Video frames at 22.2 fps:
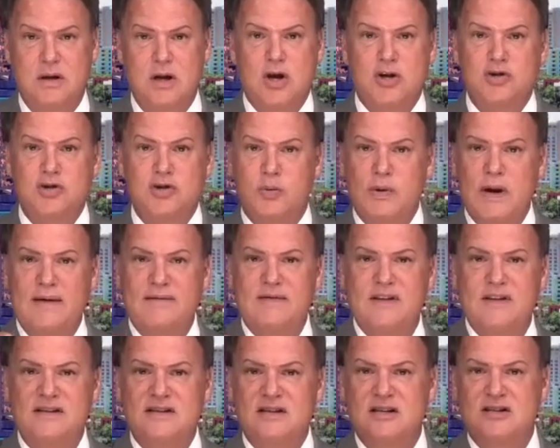So we have
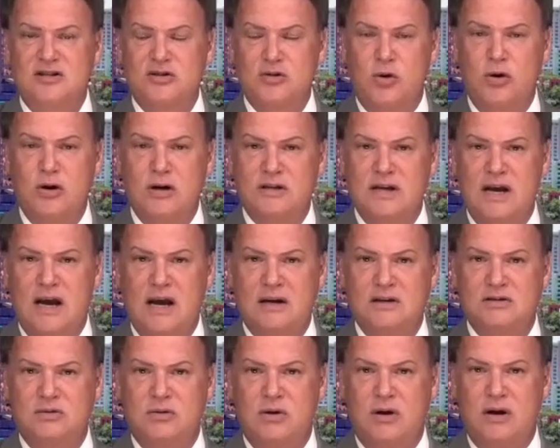this historic
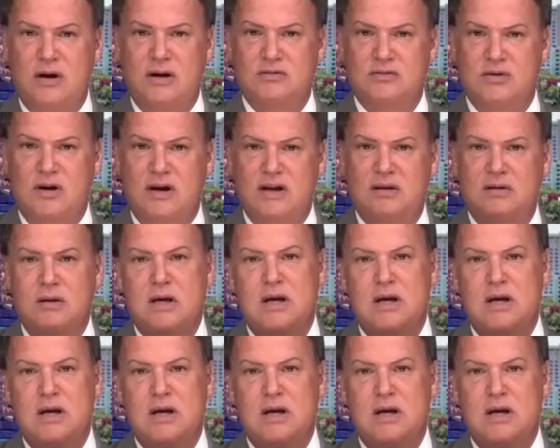tax credits, right?